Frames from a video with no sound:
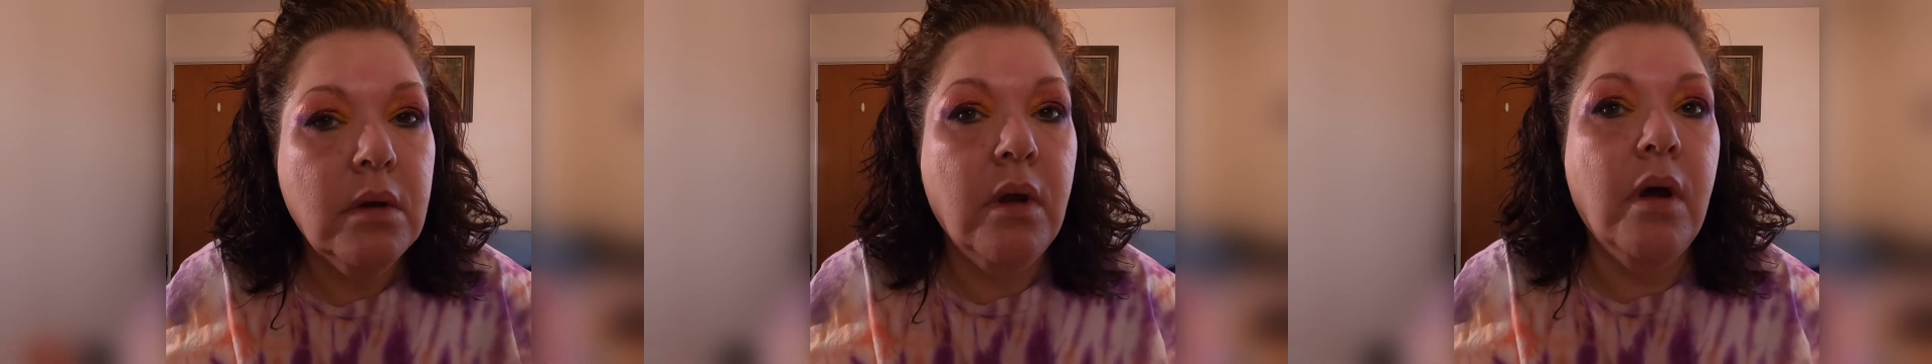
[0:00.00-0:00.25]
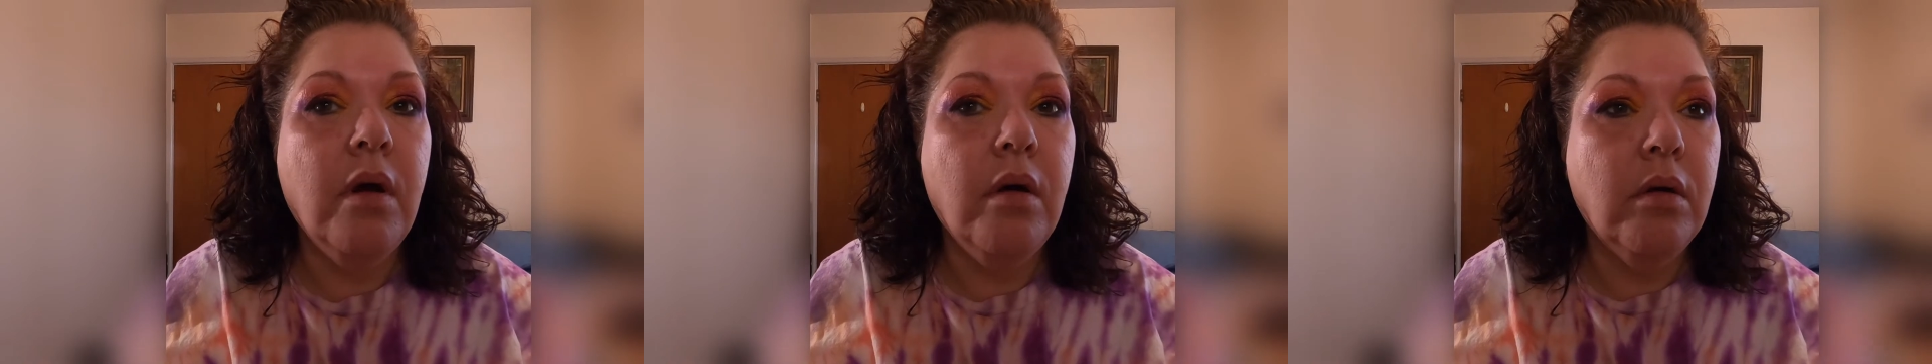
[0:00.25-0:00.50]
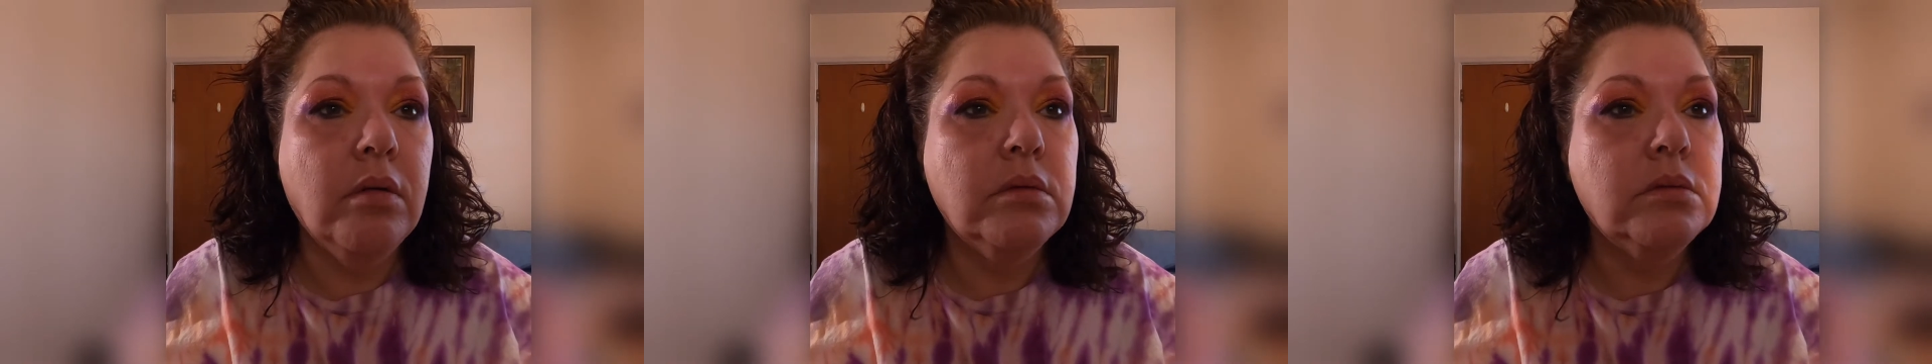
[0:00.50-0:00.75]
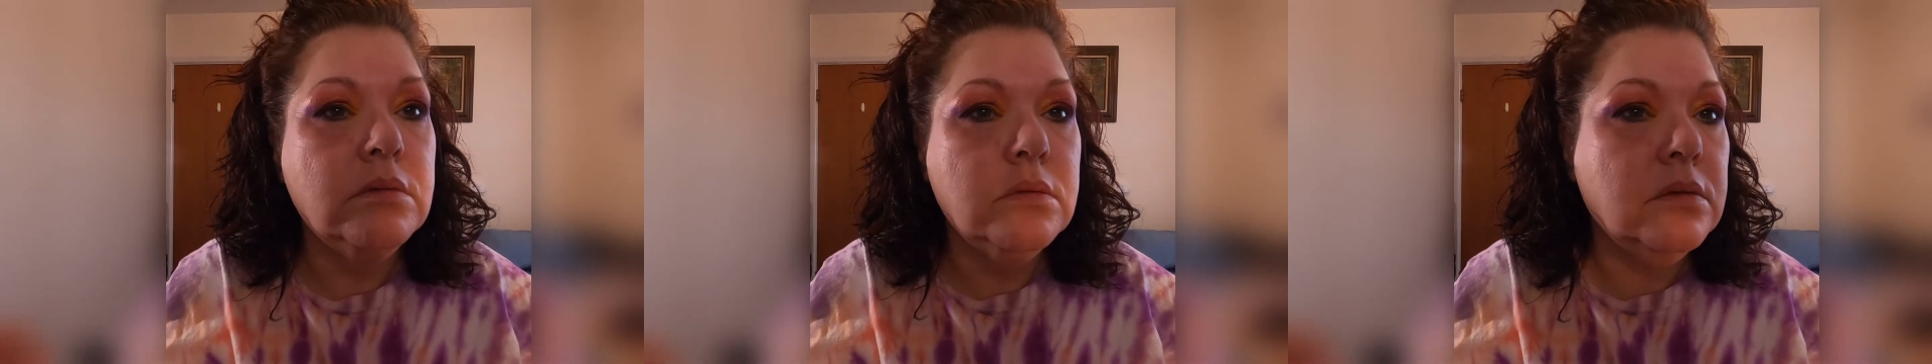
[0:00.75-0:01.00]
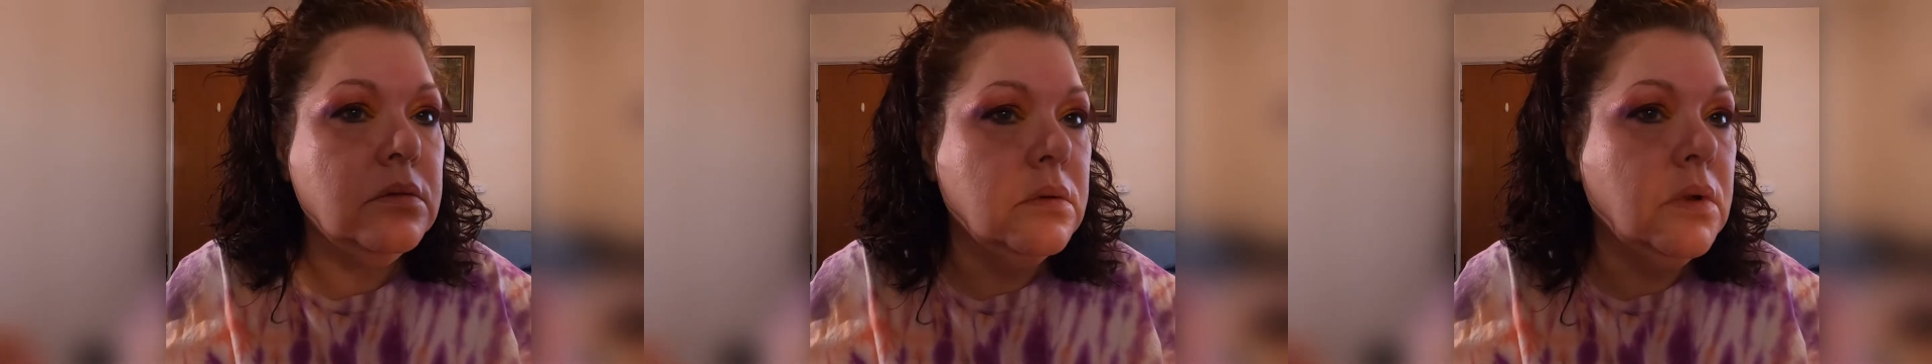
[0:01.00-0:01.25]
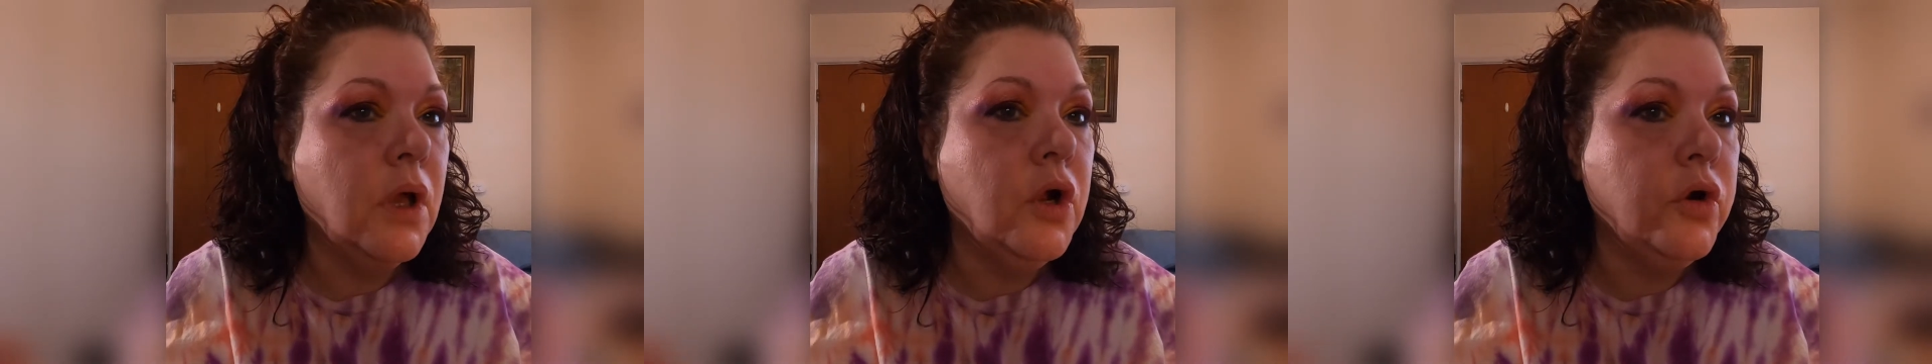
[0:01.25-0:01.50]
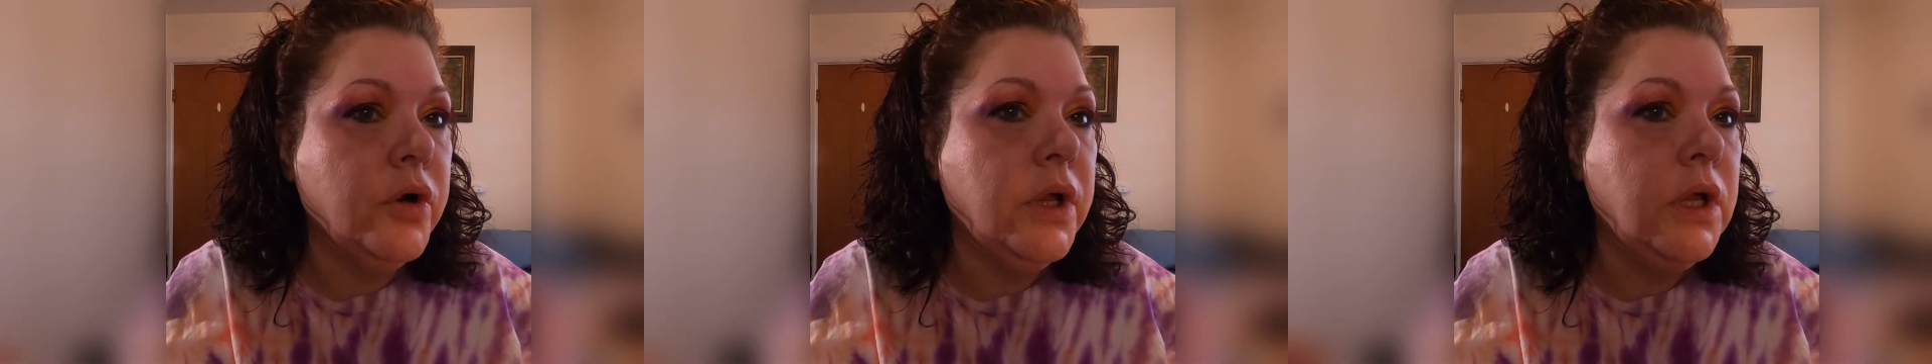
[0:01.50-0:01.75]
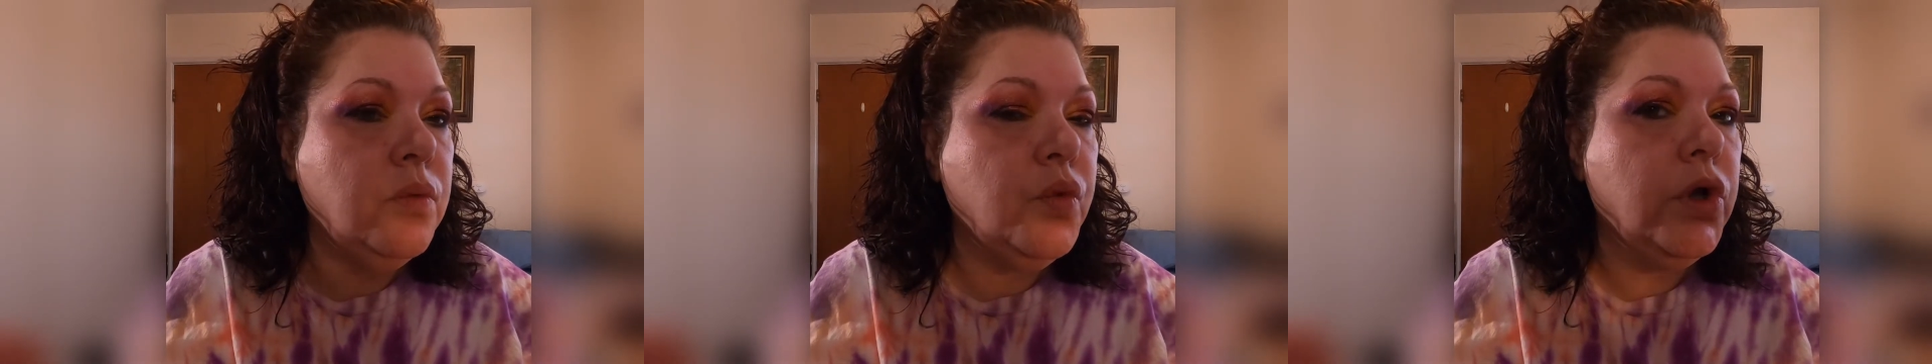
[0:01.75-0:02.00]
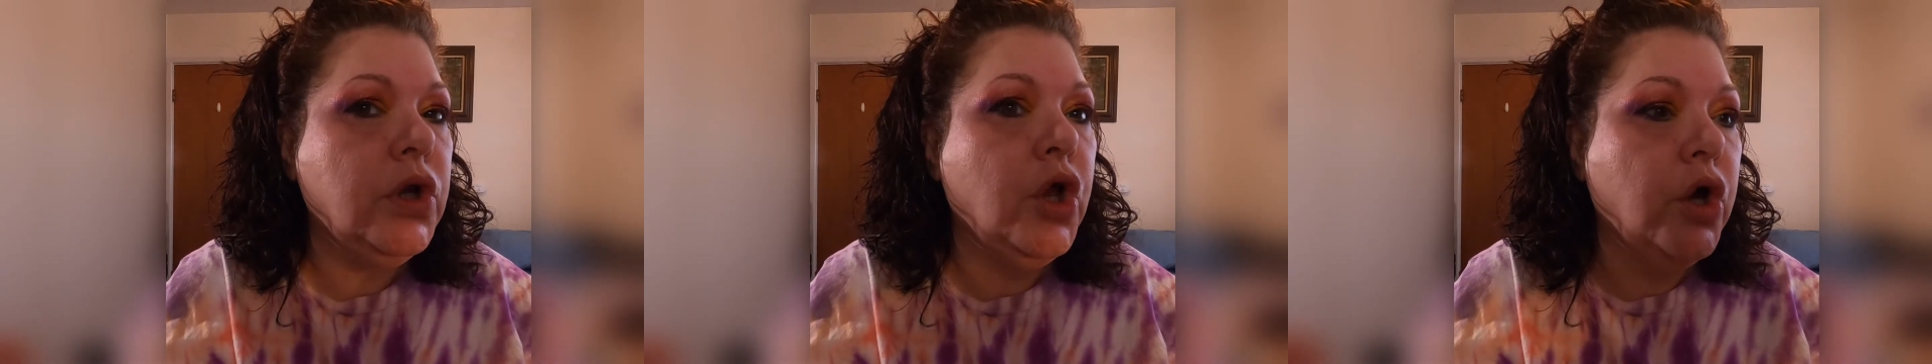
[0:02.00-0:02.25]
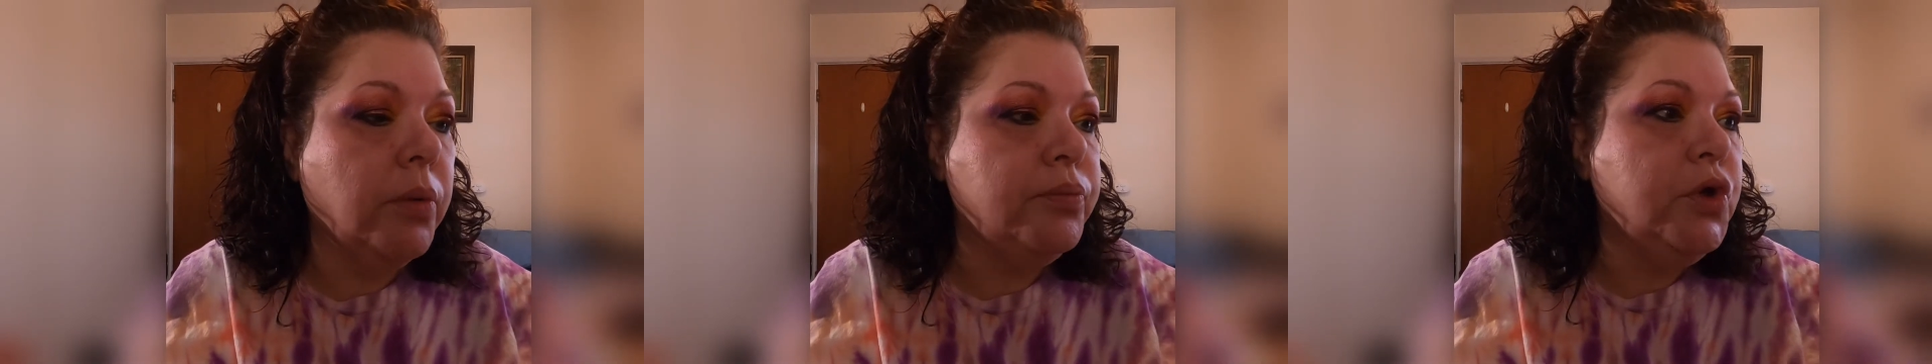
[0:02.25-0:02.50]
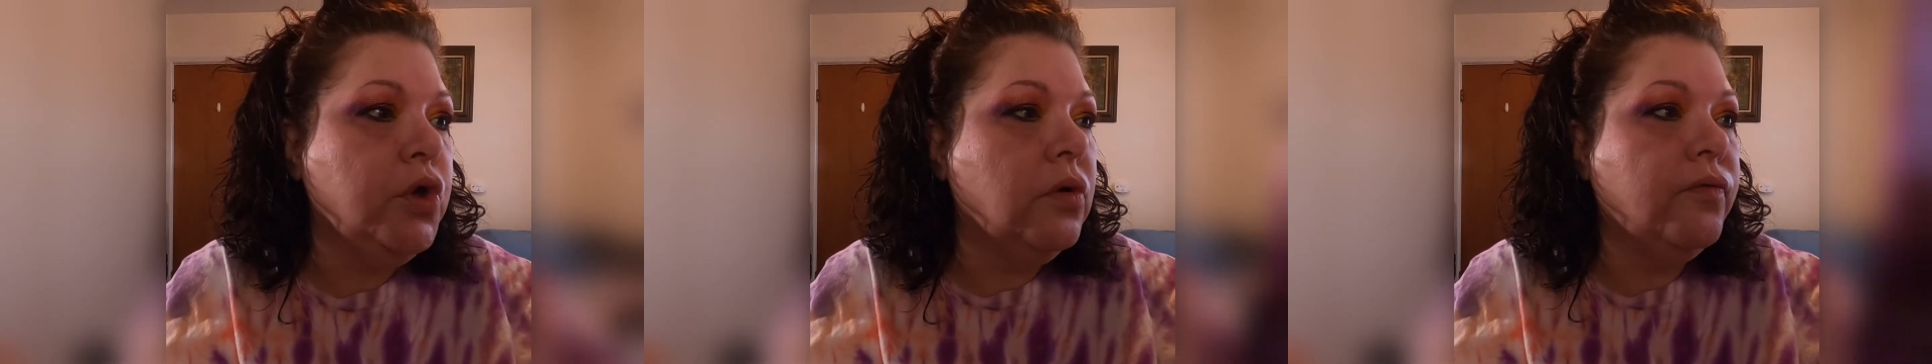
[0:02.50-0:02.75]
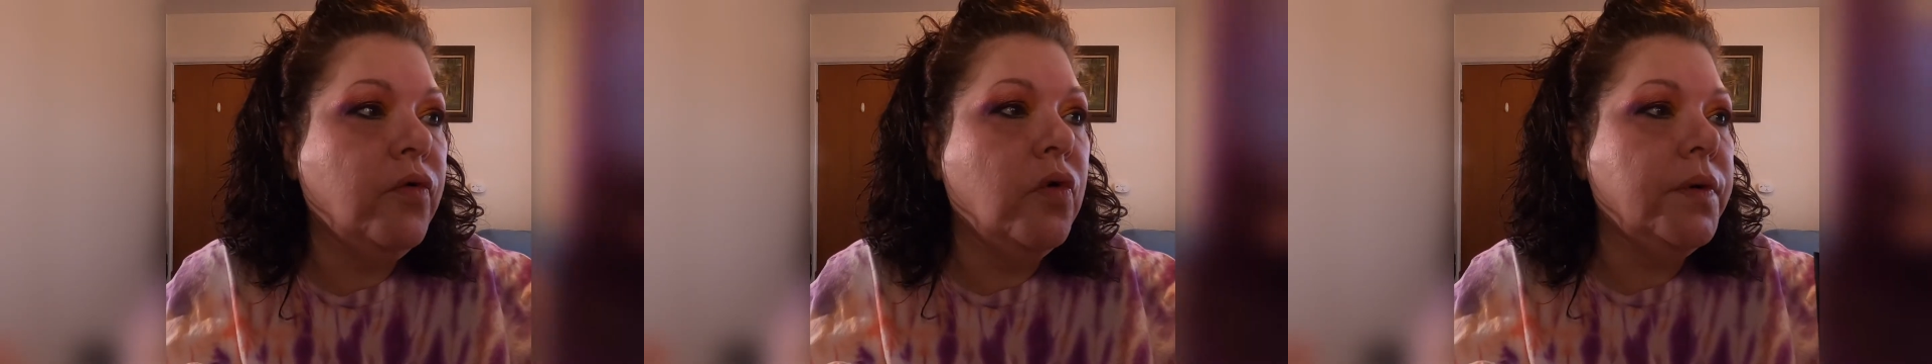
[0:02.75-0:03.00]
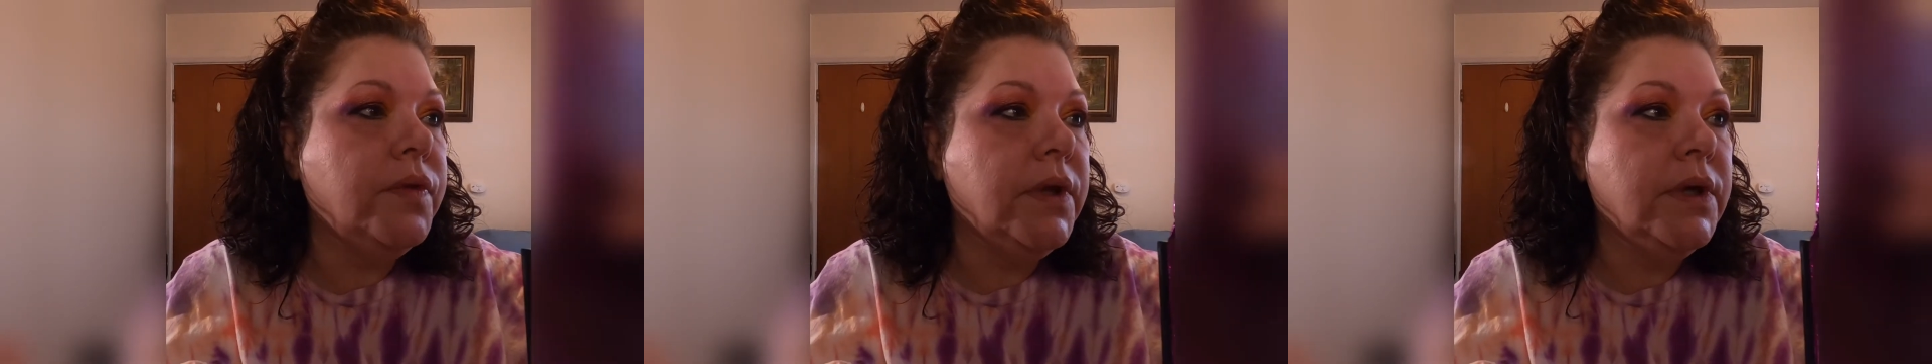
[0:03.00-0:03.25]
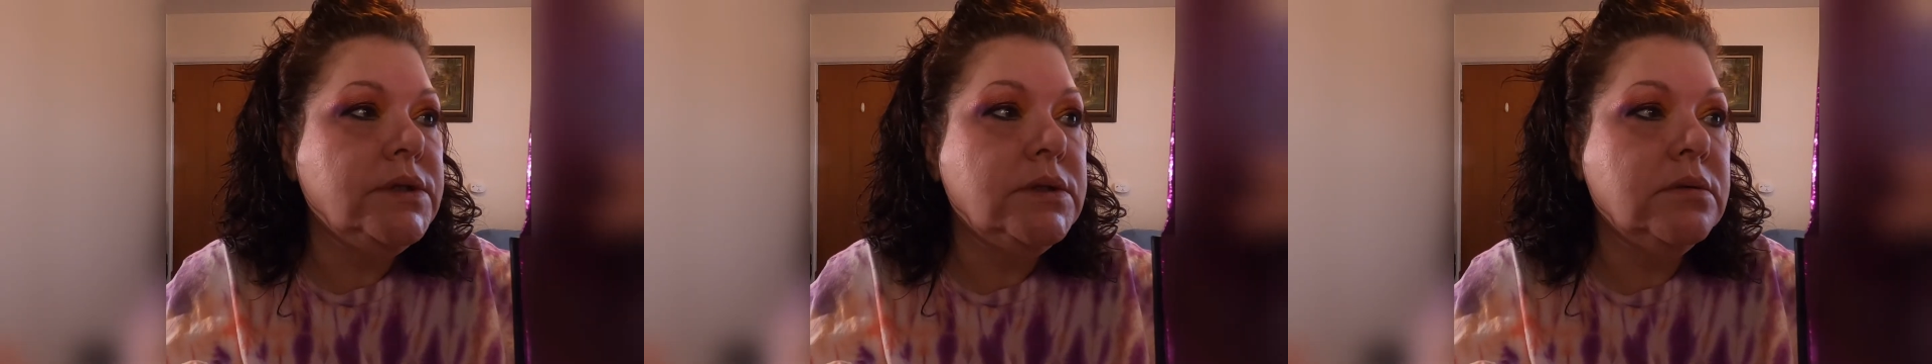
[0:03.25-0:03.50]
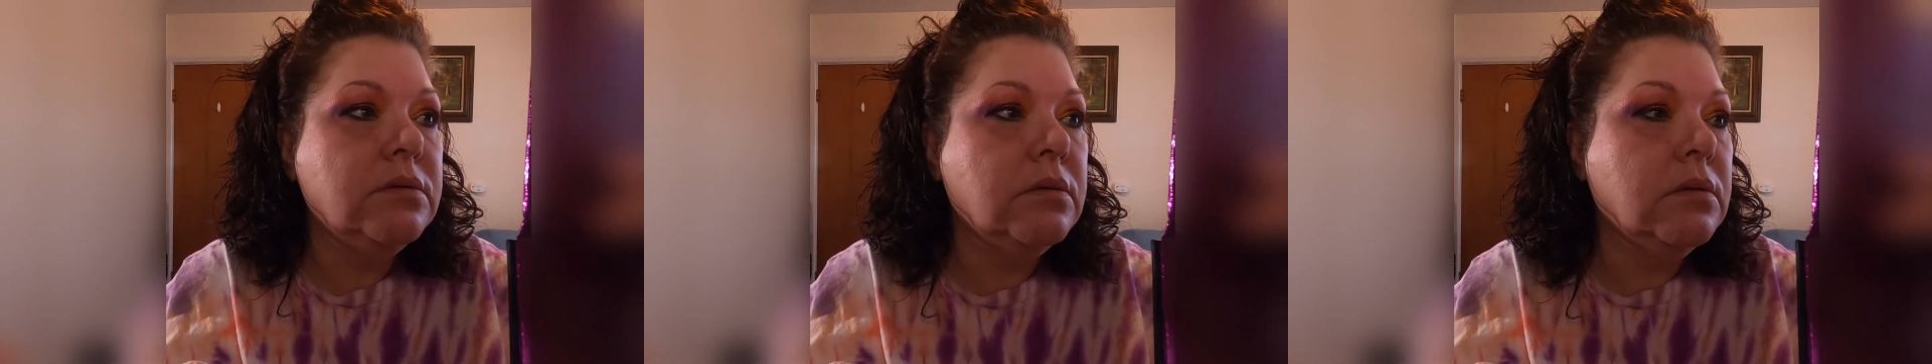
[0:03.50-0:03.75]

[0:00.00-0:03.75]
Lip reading: Oh, a green would look beautiful with this.